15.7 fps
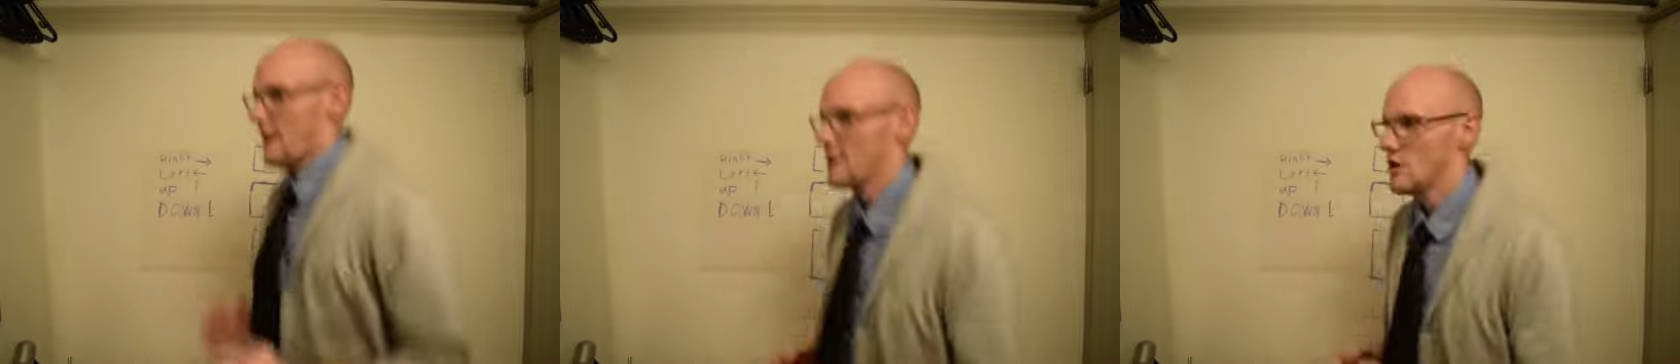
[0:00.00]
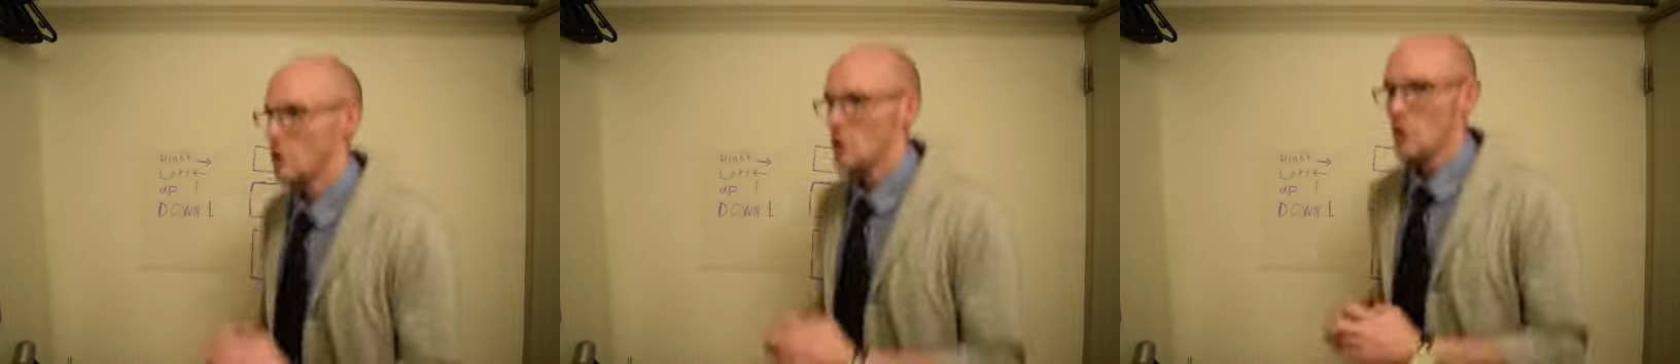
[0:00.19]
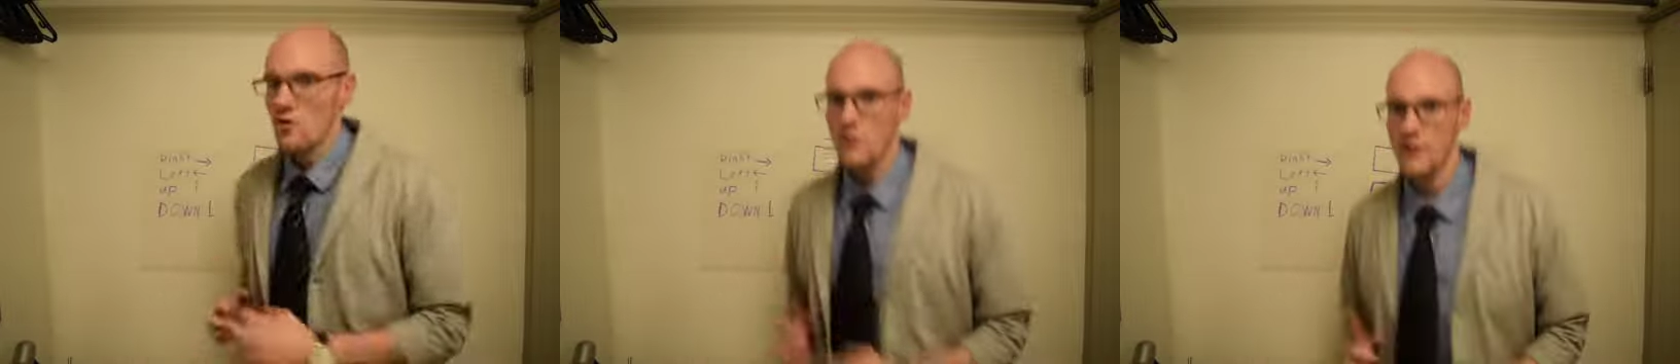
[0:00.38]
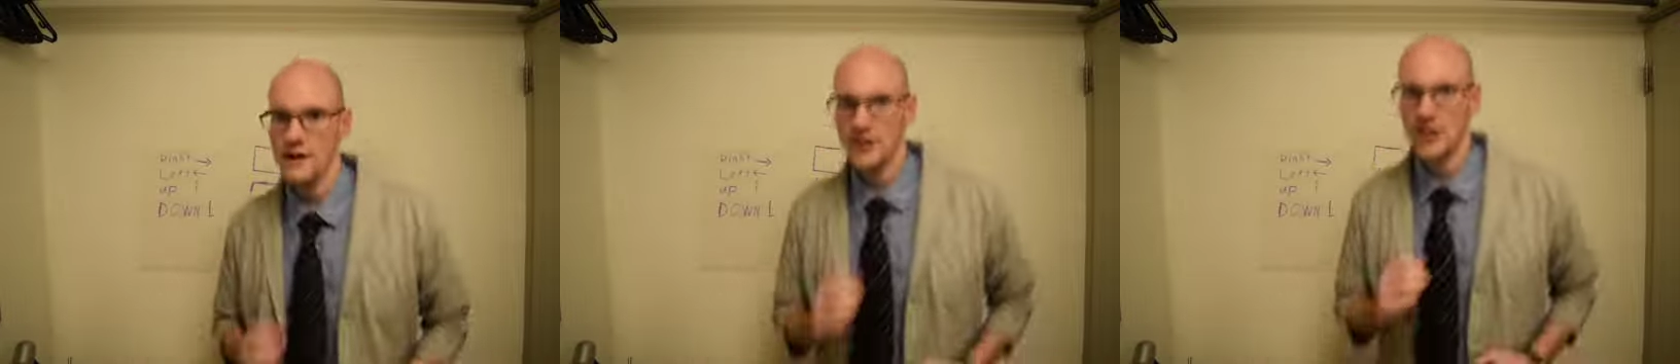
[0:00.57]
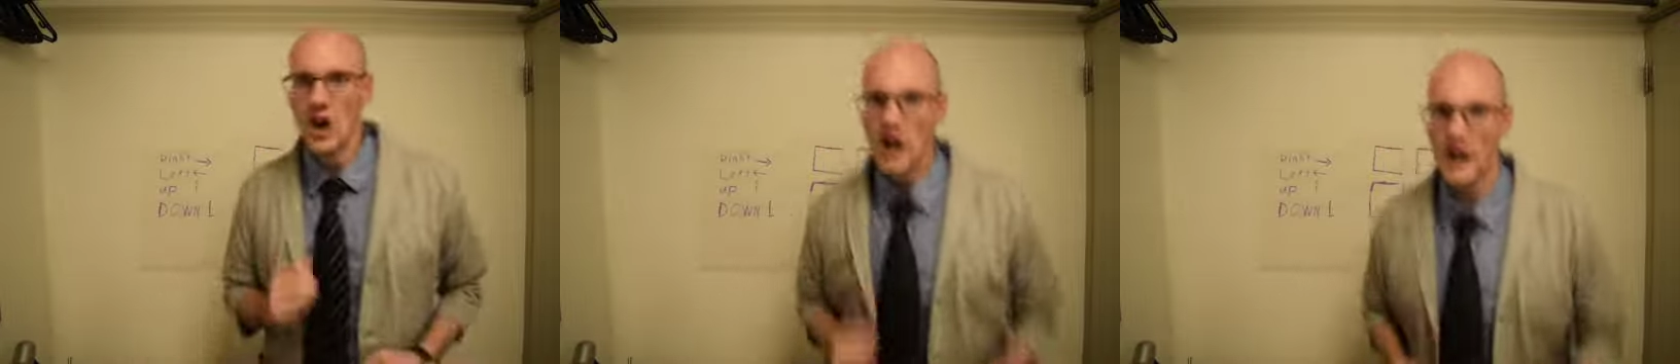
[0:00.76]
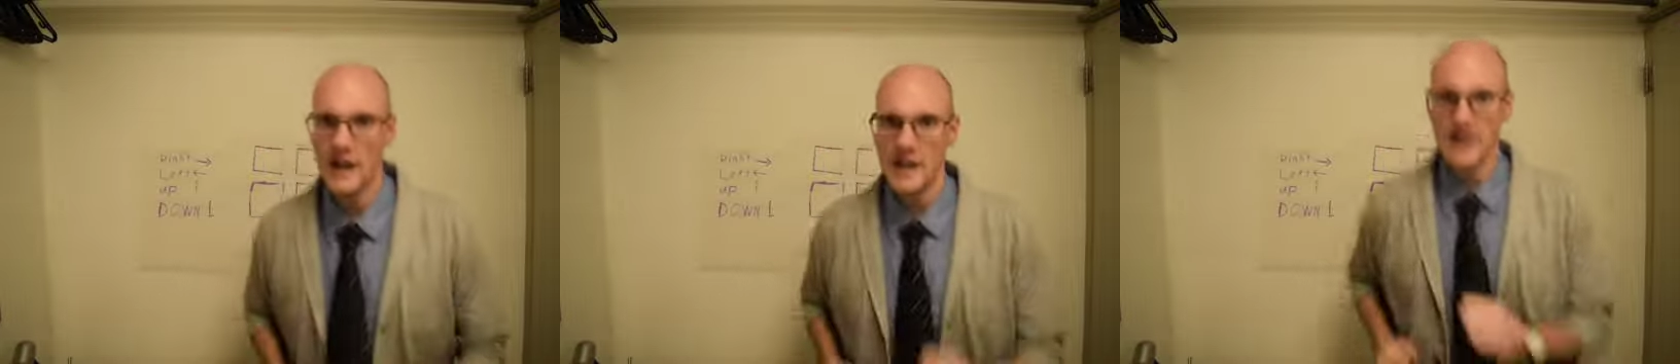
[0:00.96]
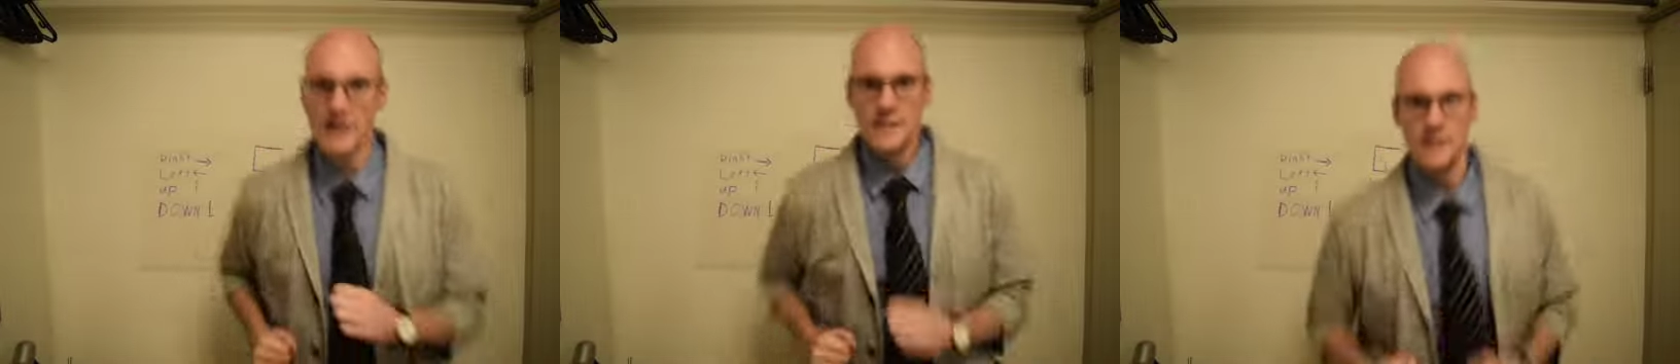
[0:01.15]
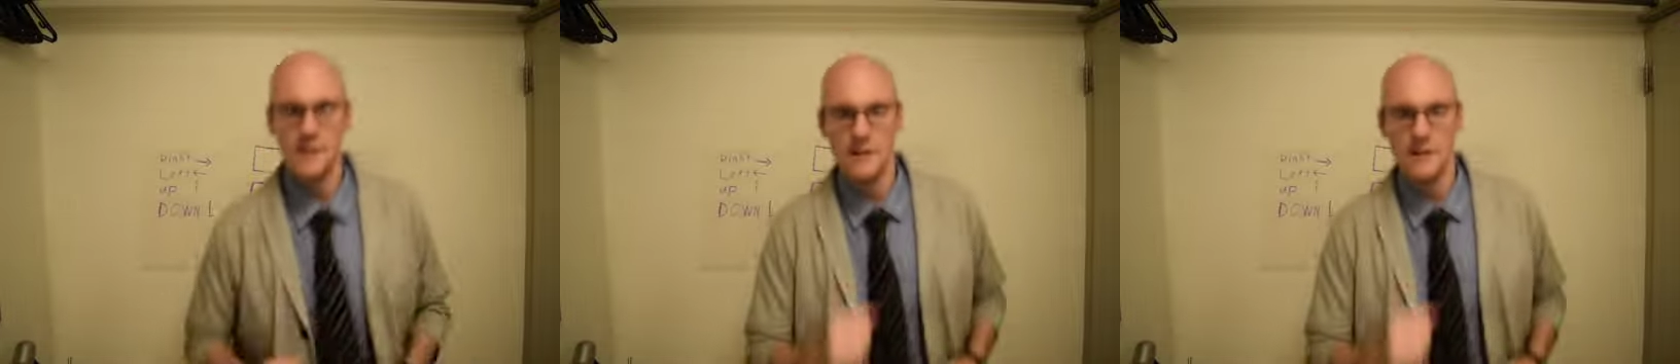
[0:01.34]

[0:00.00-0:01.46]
go jogging.